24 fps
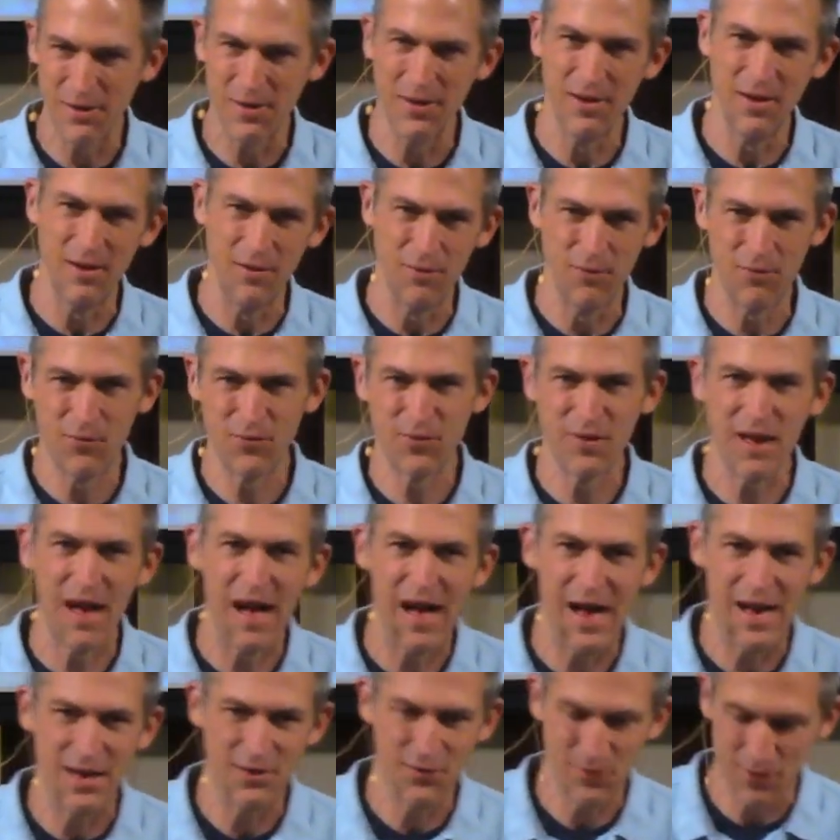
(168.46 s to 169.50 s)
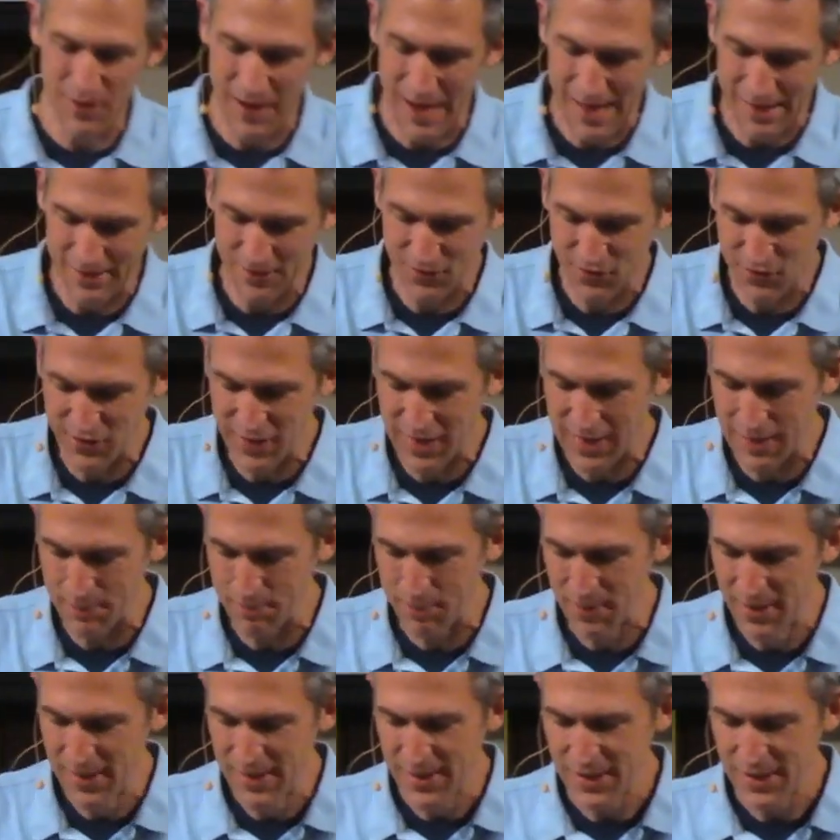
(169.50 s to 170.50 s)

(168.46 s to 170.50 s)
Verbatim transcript: of size or out of shape?